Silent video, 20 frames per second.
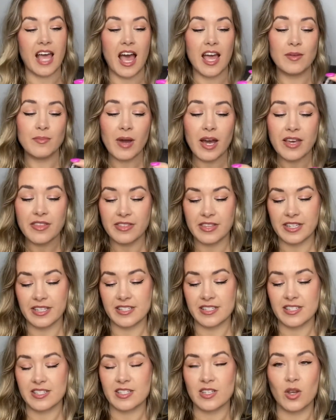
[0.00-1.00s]
I bought
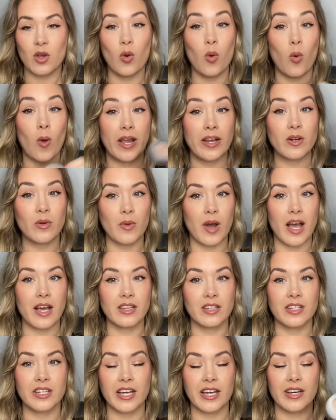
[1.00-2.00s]
this quite a
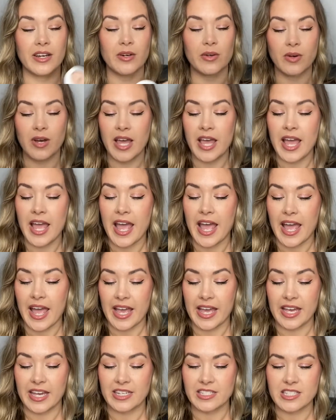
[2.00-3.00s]
while ago
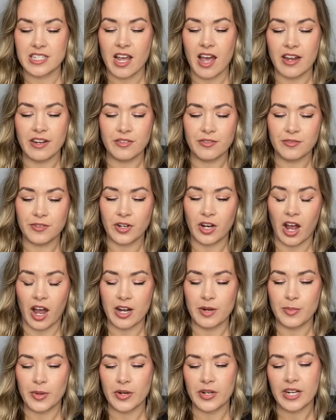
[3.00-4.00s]
and kind of forgot
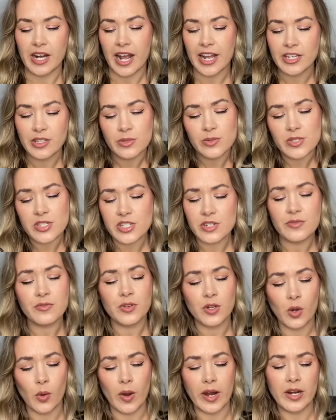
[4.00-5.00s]
about it. I used it
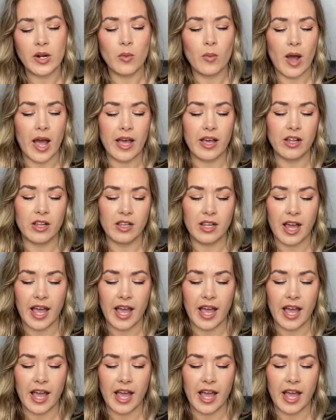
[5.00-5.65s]
for quite a while.